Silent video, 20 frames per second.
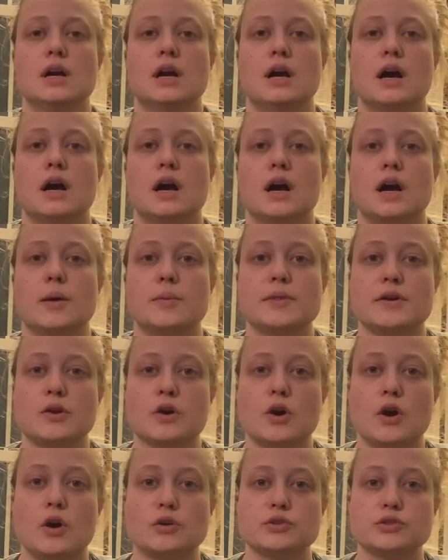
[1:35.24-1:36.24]
And there
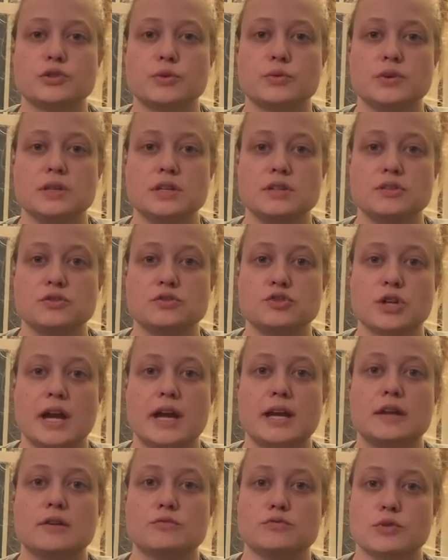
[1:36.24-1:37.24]
are also these
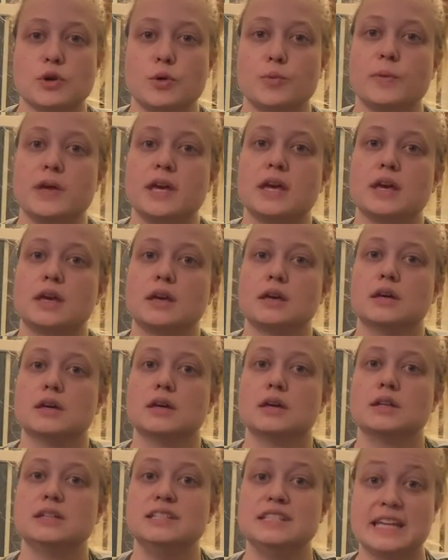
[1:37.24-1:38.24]
giant roaming
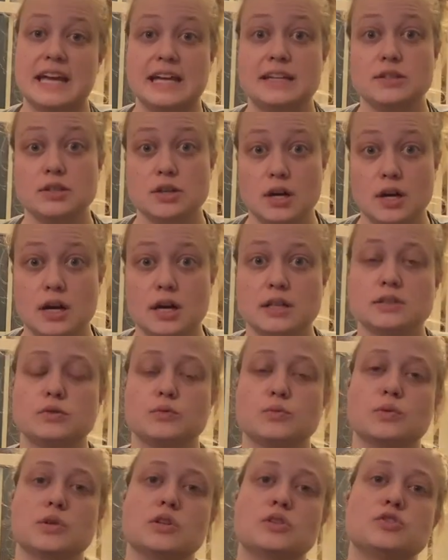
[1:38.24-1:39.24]
dead gods,
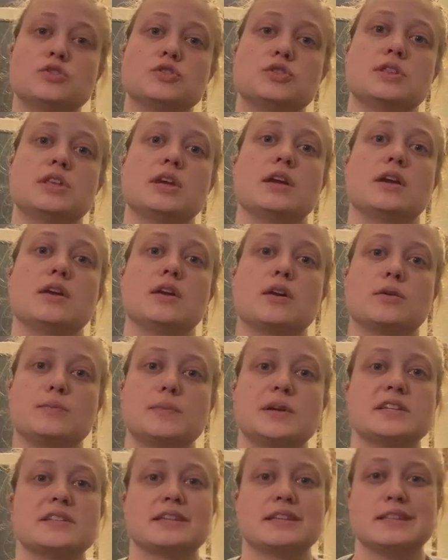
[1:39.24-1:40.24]
which they are
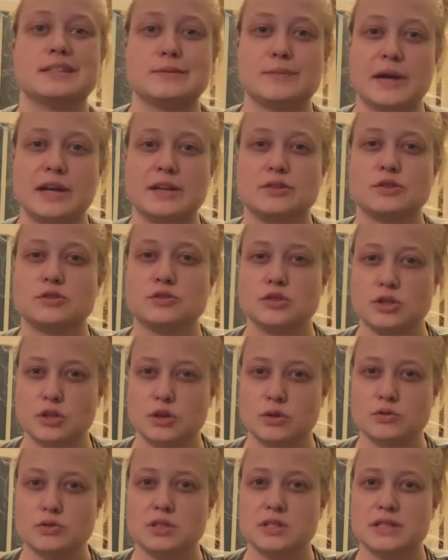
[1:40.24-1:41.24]
basically specters and
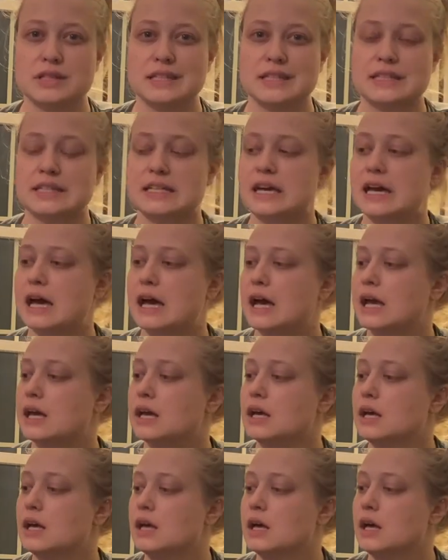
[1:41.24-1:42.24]
ghosts in the
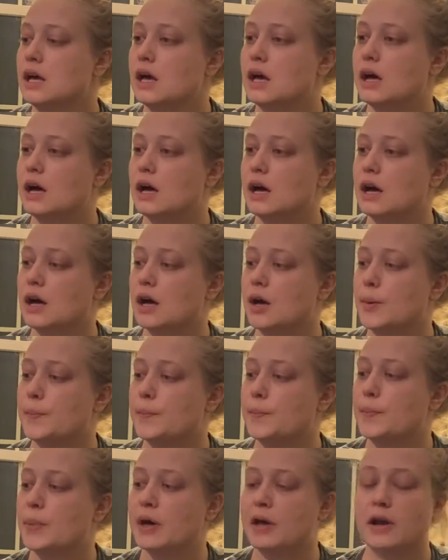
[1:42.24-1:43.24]
sky.
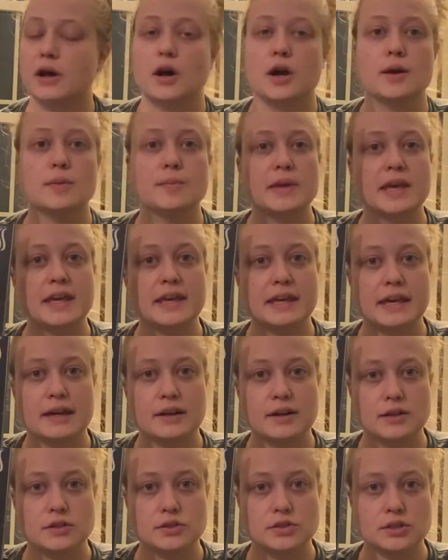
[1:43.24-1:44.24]
But our main
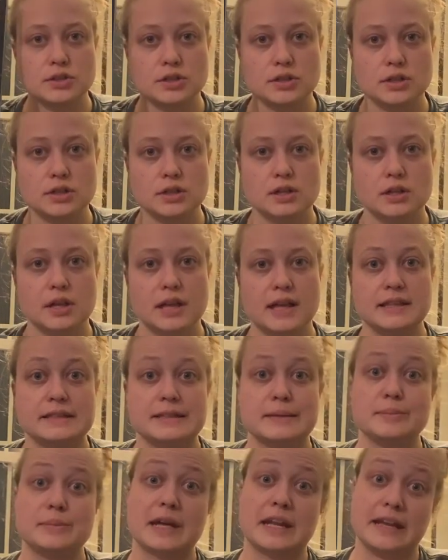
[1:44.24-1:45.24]
character ends
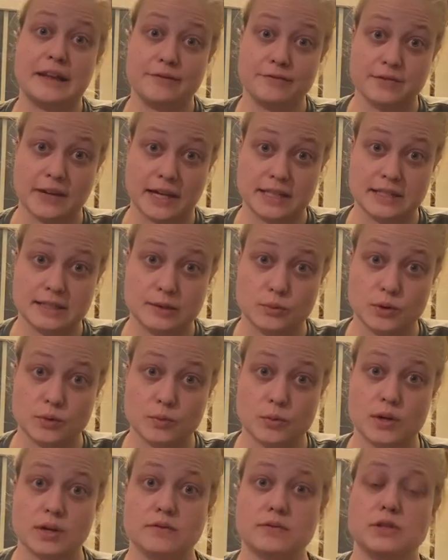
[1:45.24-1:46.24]
up getting infected with
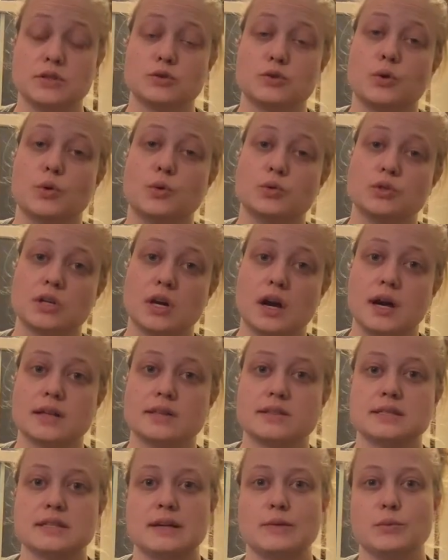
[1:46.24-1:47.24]
one of these old
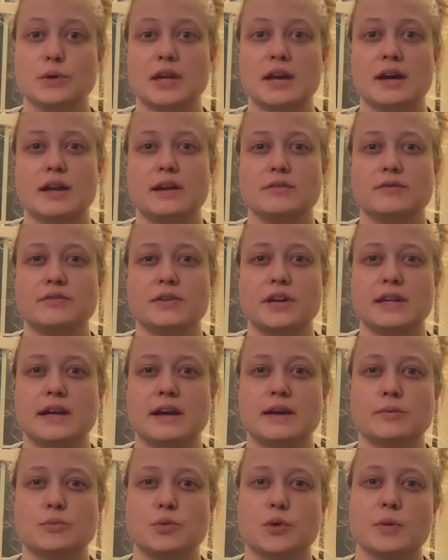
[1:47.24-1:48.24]
gods, and we kind of find
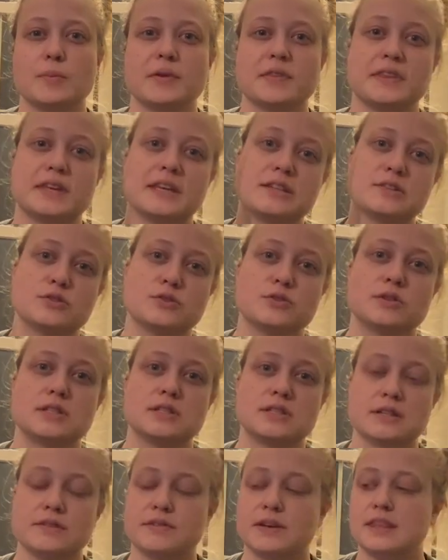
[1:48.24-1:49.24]
out more about the history,
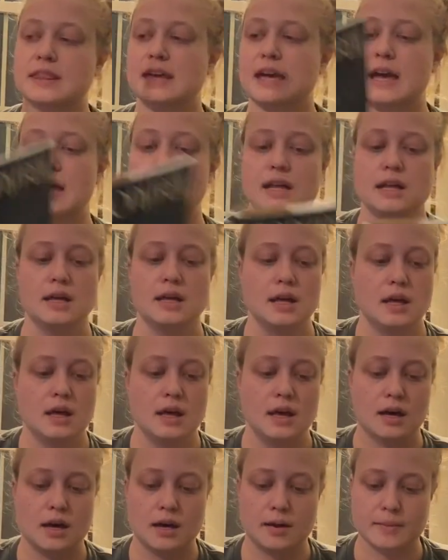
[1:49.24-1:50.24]
stuff like that.
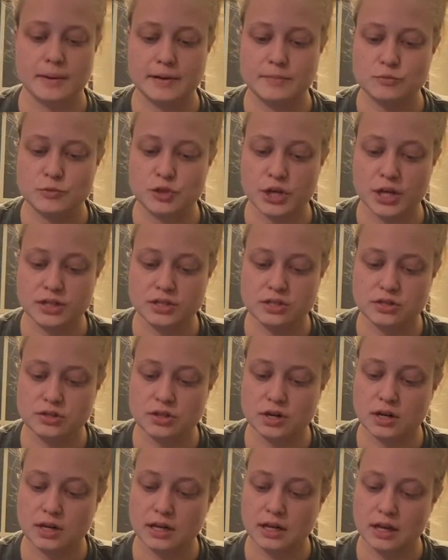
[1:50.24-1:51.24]
I'm just
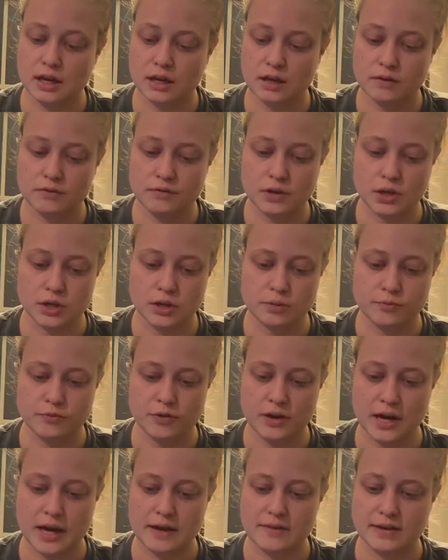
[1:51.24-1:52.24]
starting Volume
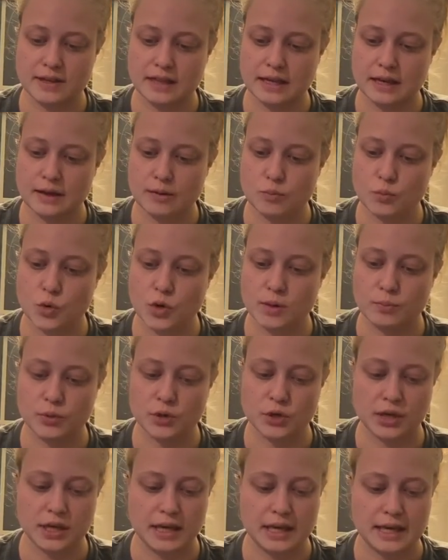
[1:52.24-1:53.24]
5. I think I'm 1
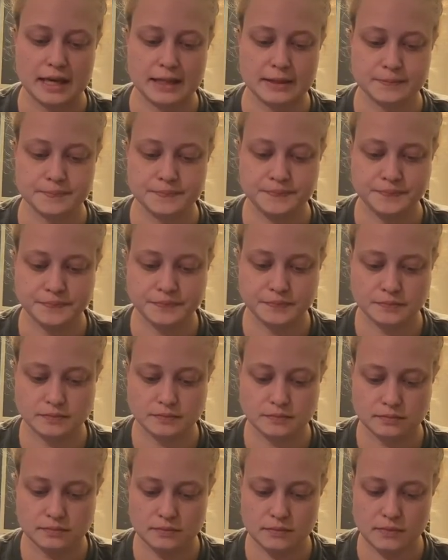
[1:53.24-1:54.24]
book in.
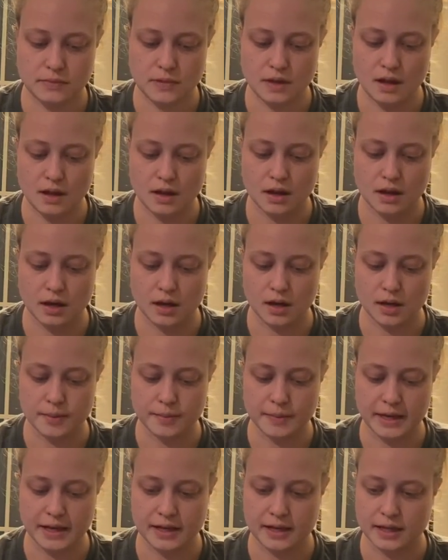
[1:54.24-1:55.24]

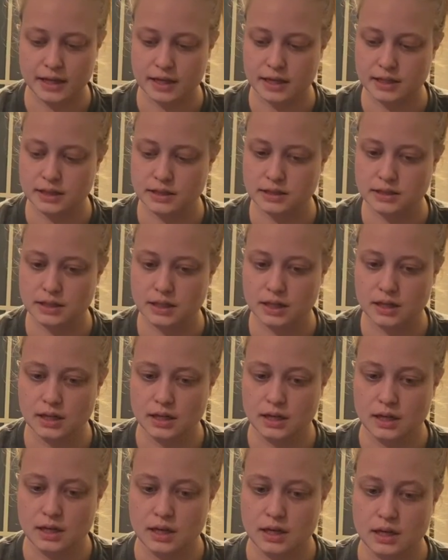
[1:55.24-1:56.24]
And
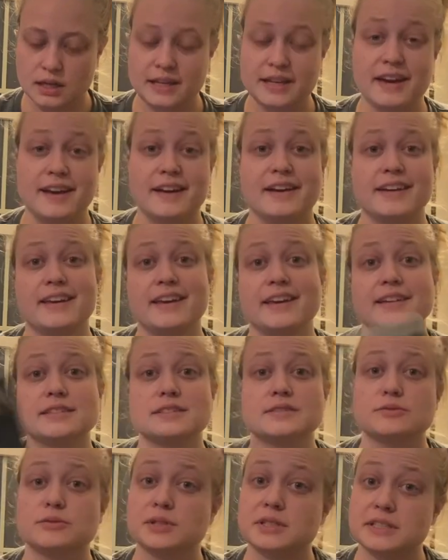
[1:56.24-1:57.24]
yeah, I can't
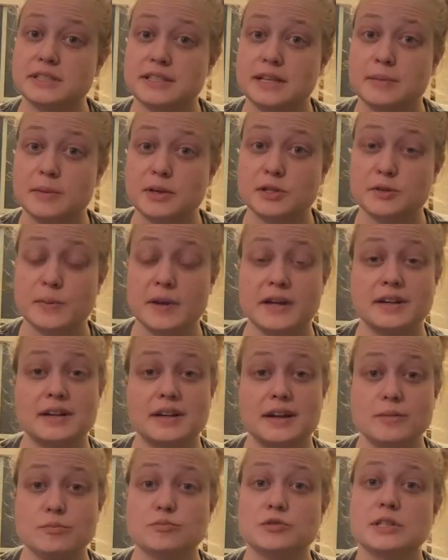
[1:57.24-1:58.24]
really say much about
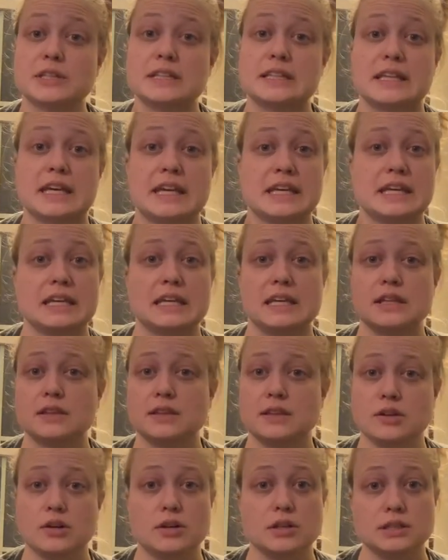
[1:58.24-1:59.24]
it. I'm really liking
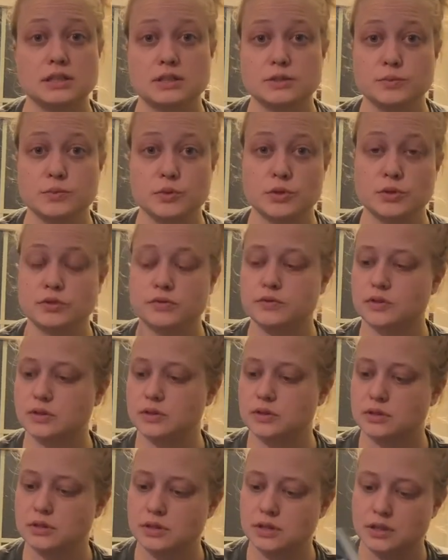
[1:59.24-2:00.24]
it. The art is beautiful.